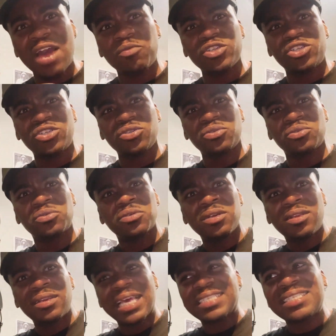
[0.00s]
with you.
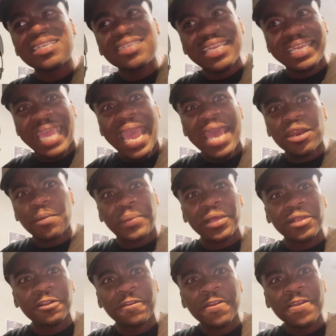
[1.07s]
They still in
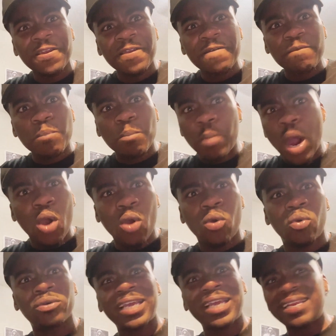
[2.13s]
caterpillar
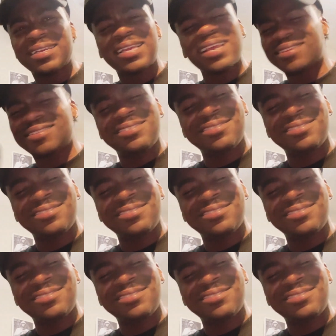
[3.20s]
mode. They, they,